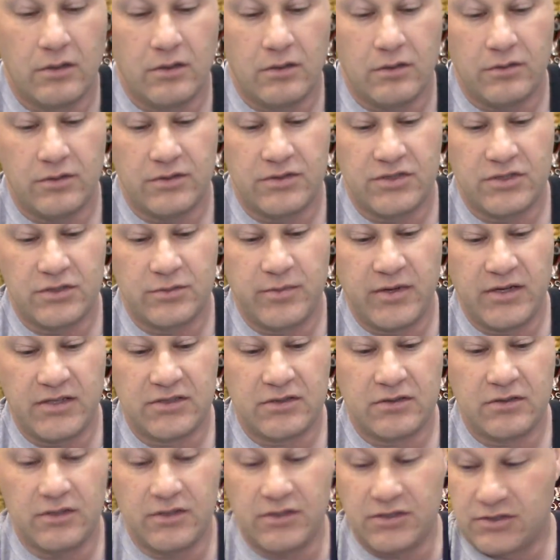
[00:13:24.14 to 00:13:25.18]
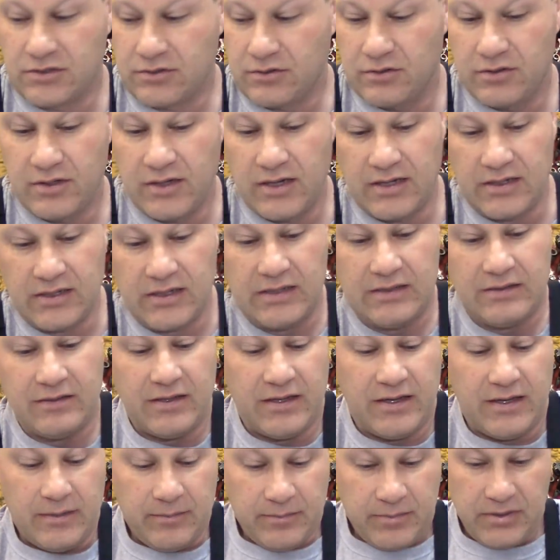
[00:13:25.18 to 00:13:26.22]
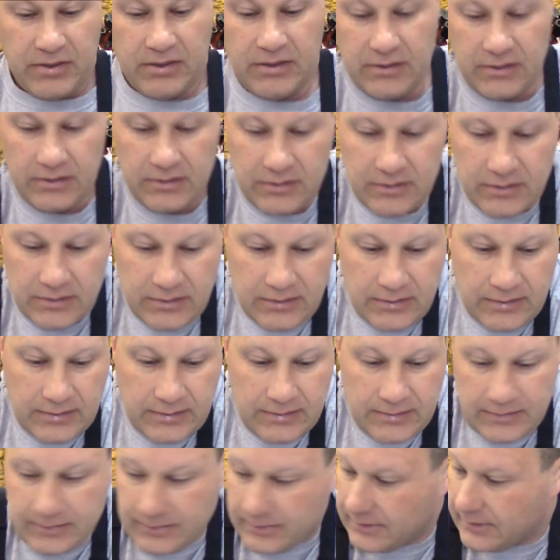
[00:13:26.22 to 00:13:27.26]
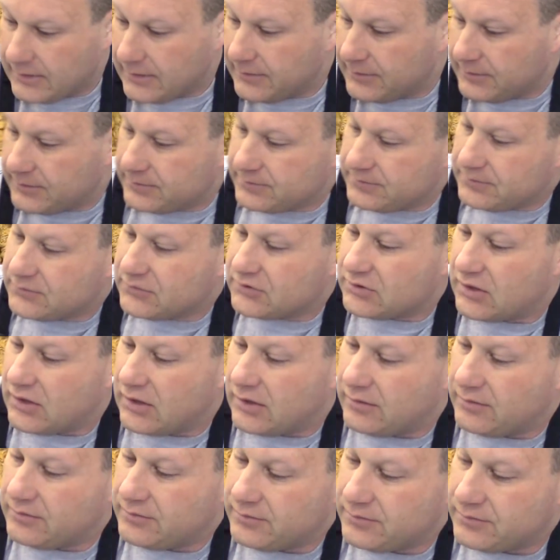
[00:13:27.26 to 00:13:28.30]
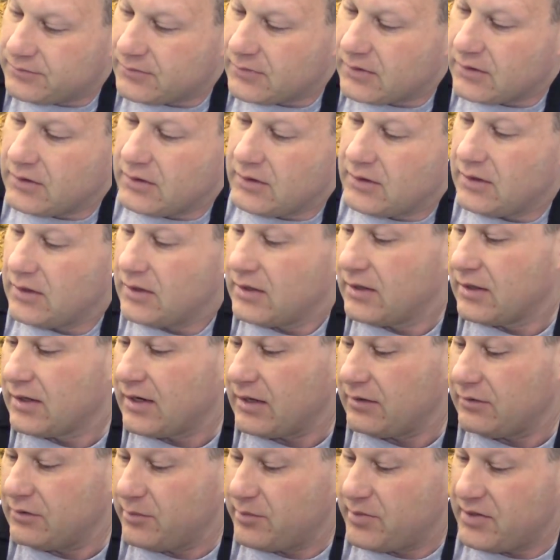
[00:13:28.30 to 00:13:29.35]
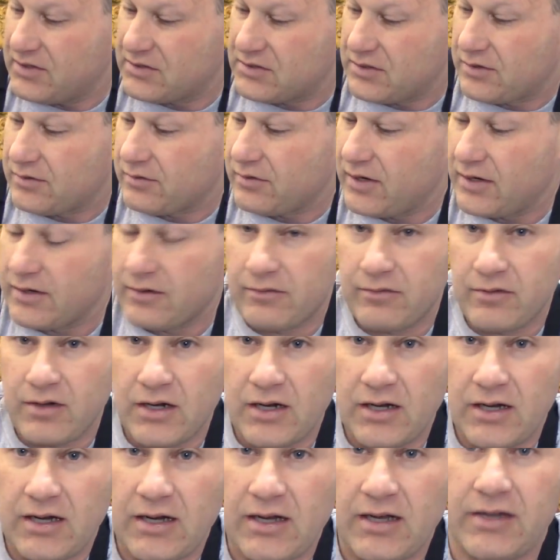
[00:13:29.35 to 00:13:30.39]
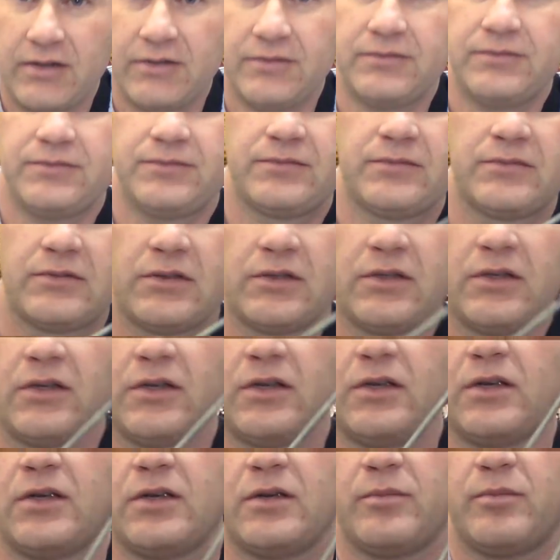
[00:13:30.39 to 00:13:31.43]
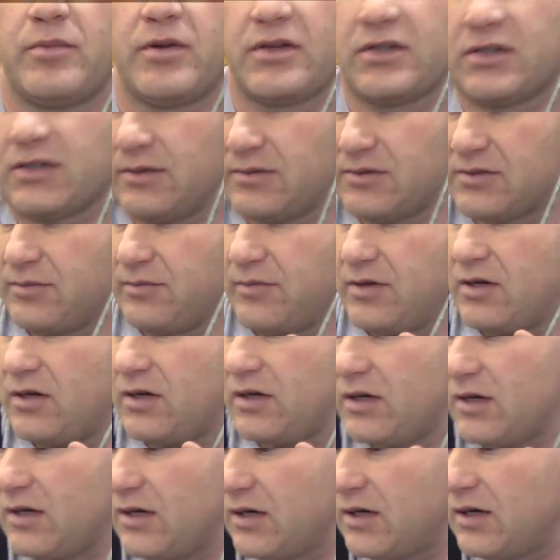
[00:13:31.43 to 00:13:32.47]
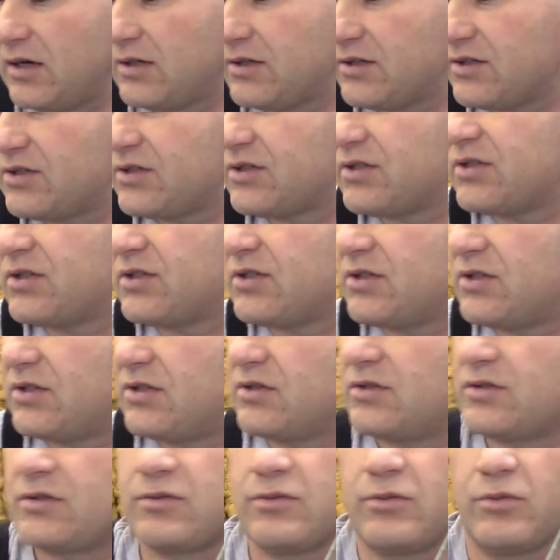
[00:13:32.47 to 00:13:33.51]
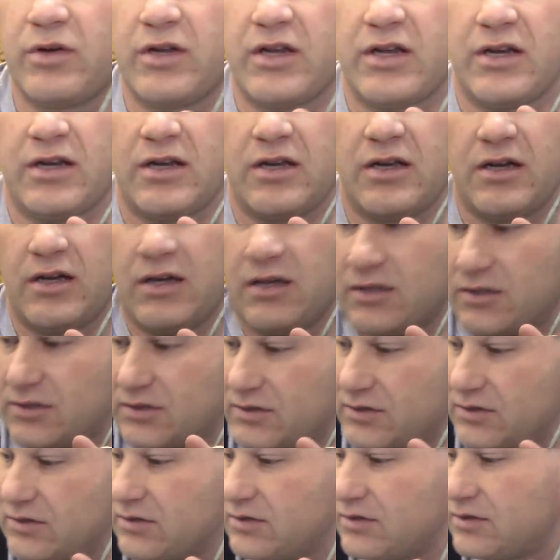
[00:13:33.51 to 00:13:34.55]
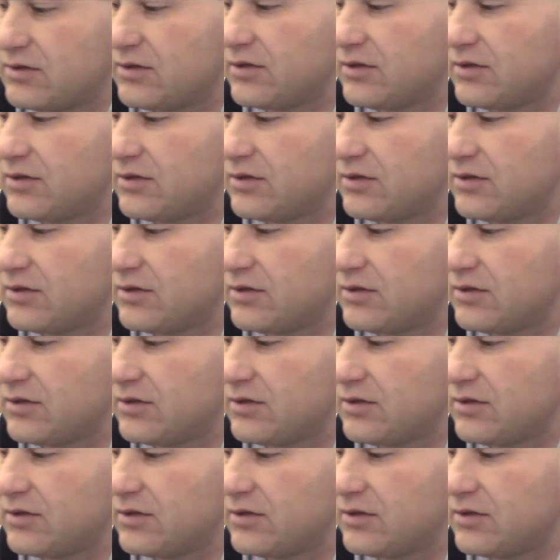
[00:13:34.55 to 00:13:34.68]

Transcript: which is basically the screw down clamp. So got a little piece of threaded rod, picked up some nuts, wing nuts,